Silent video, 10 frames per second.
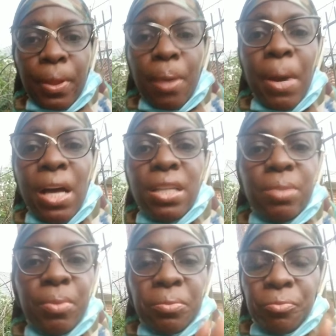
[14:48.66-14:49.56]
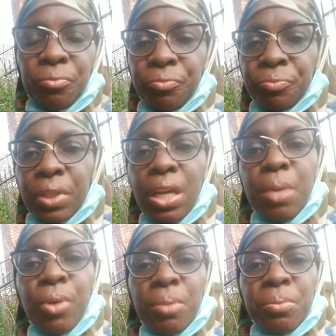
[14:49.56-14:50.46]
my husband, he
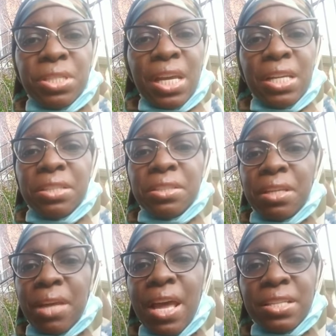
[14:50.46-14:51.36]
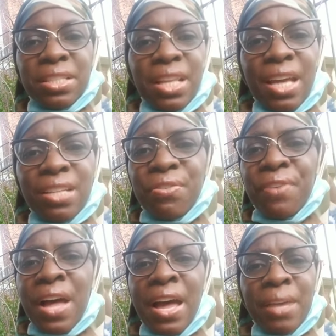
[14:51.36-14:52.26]
brought a Mercedes S-Class,
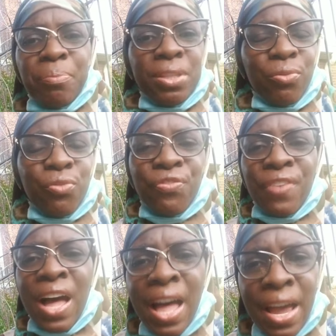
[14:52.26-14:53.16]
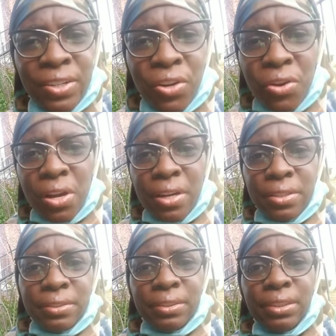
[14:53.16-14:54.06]
fine fine car.
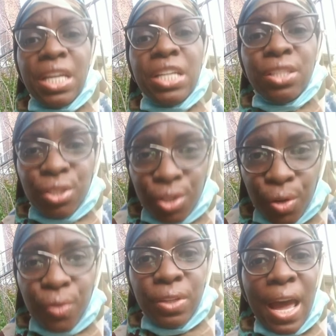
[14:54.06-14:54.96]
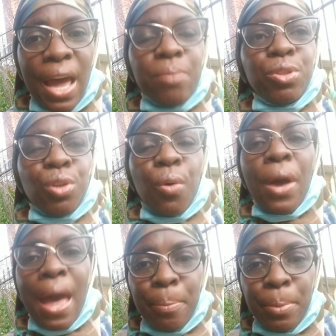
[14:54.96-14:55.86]
He deserved it. I am so
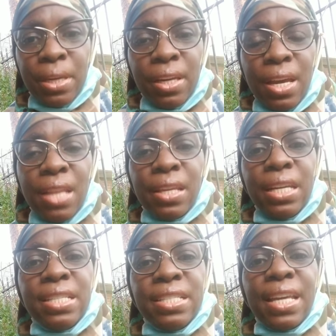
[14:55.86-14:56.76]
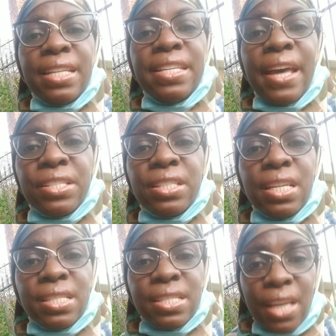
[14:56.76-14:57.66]
happy that he said yes to
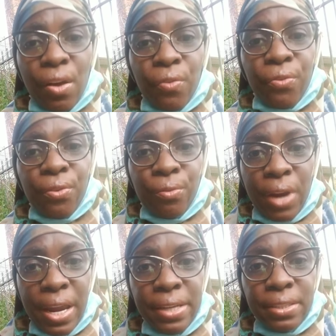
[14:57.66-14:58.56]
himself, right?